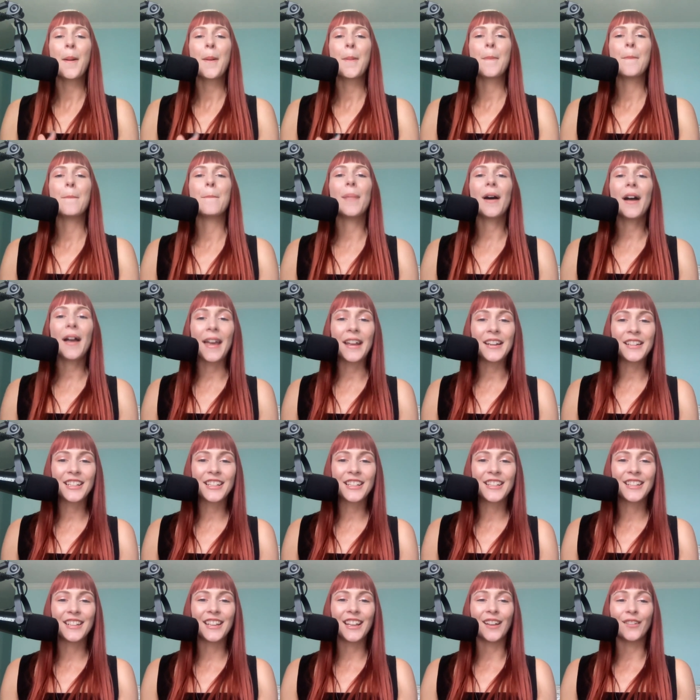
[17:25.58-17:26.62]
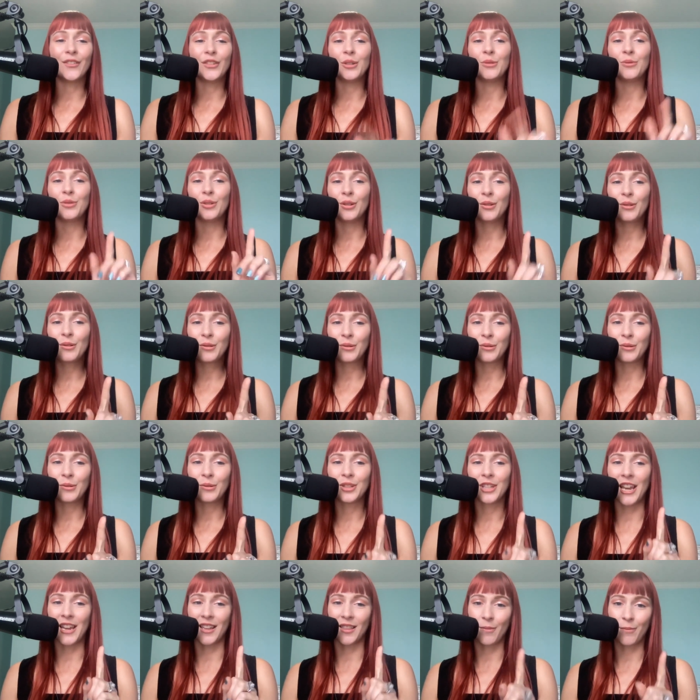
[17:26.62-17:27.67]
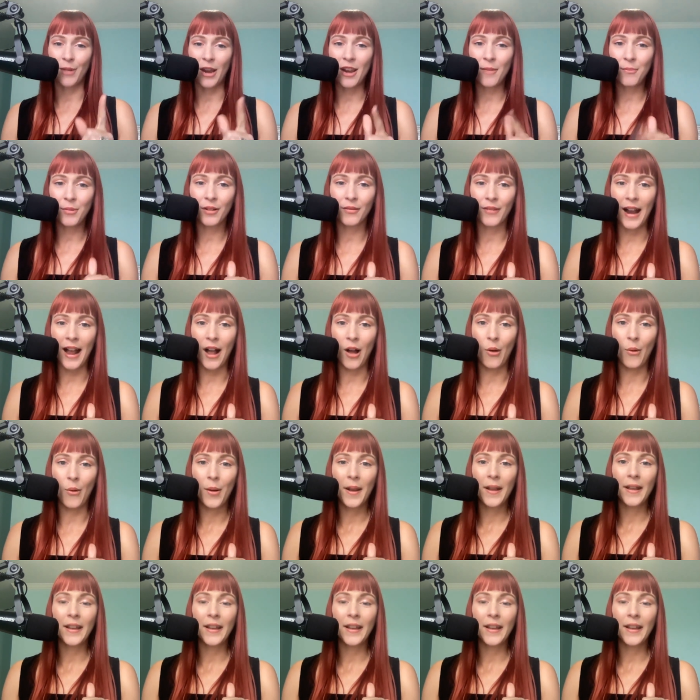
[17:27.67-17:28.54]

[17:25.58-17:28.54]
But if you do take the paper route,